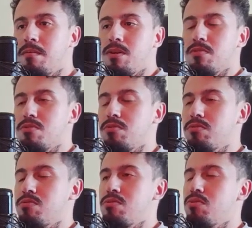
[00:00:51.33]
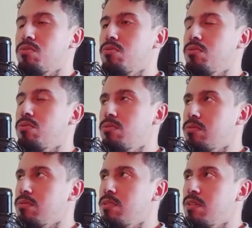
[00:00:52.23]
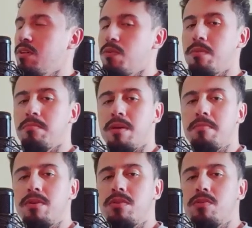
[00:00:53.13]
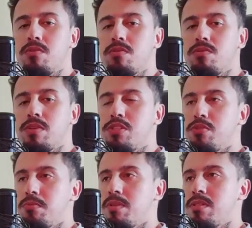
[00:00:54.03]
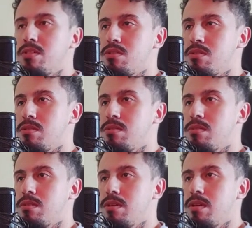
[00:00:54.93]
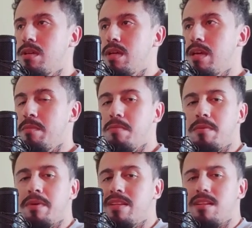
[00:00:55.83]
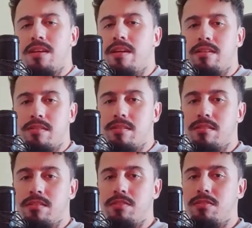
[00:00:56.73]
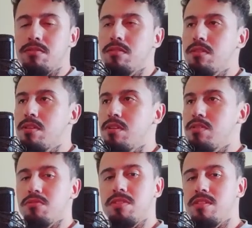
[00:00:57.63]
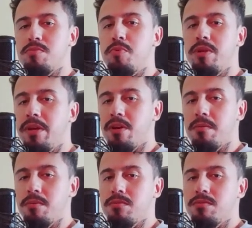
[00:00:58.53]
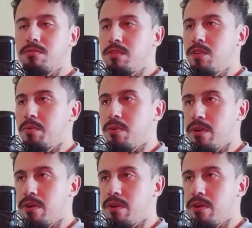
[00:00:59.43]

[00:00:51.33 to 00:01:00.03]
but also to remember what you must implement later, So this is pretty common when you're